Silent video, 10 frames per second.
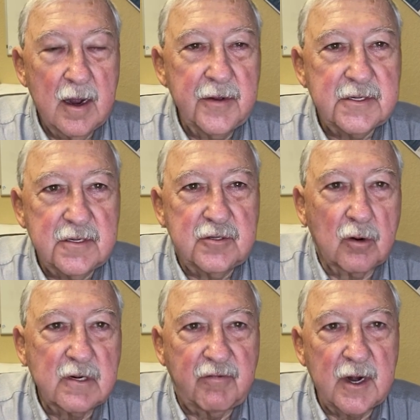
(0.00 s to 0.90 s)
This is
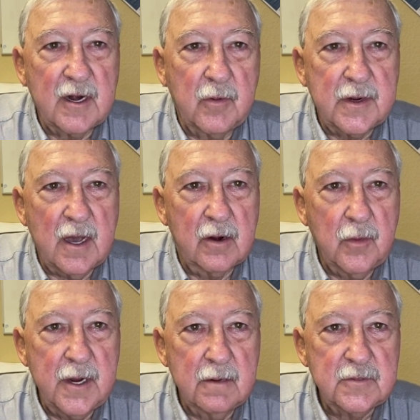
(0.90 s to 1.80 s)
George Freelo with Keller
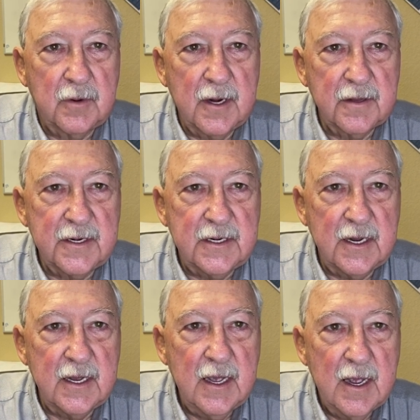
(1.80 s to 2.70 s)
Williams
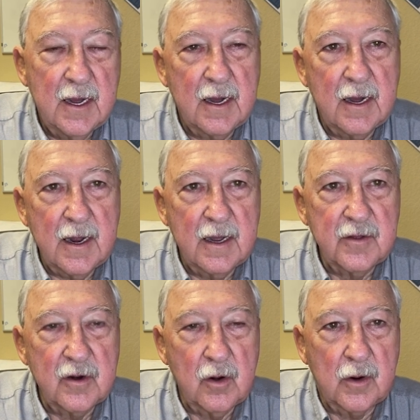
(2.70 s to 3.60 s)
Realty and
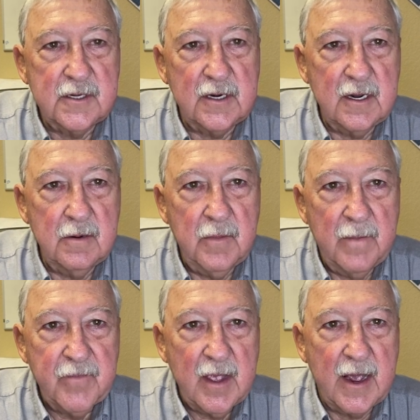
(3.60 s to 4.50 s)
the Lore team
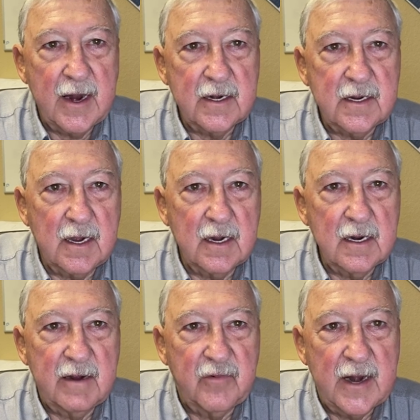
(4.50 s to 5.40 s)
at
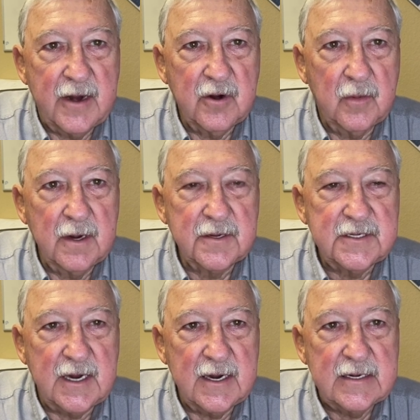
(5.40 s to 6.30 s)

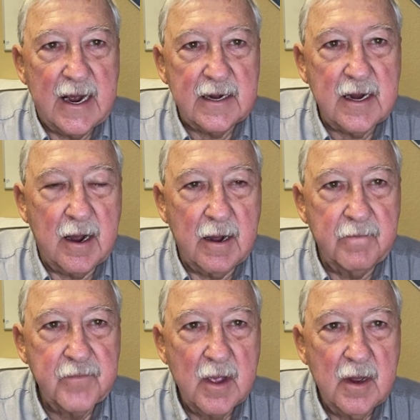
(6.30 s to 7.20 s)

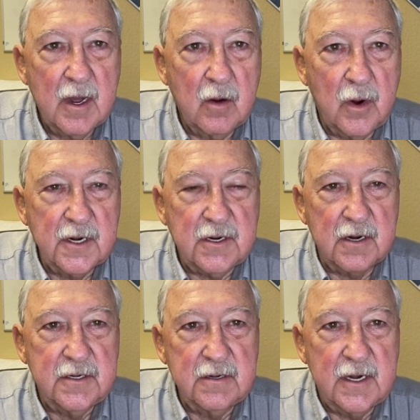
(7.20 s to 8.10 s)
LoveOrlandoRealEstate.com. I want to
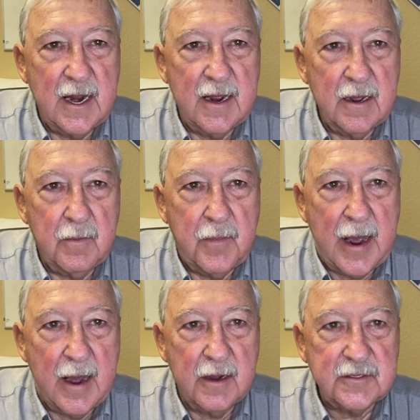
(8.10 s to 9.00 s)
talk to you today
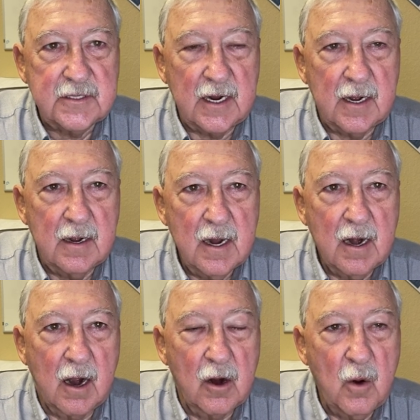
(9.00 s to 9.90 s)
about
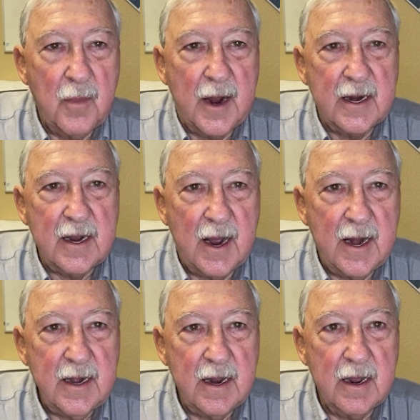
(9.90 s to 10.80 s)
our home buying
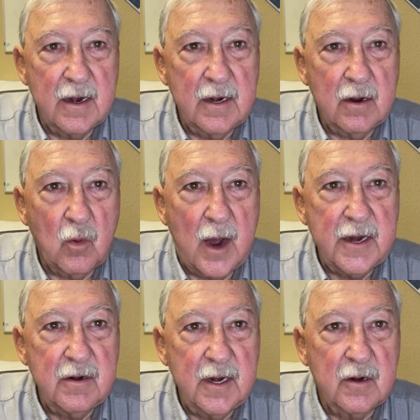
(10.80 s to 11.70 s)
guide and why
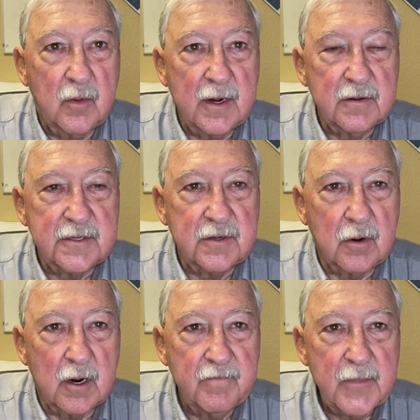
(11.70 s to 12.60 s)
you need a
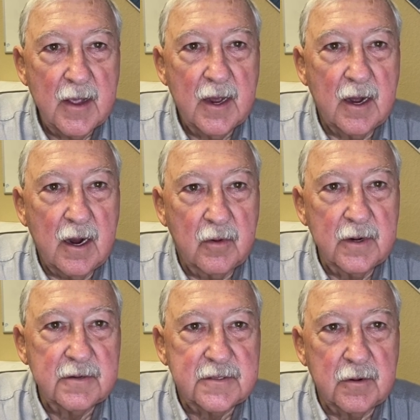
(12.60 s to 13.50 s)
realtor. A
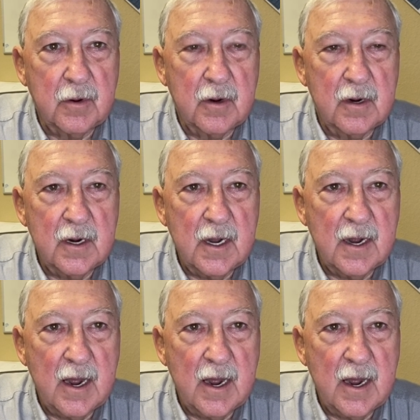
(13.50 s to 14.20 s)
realtor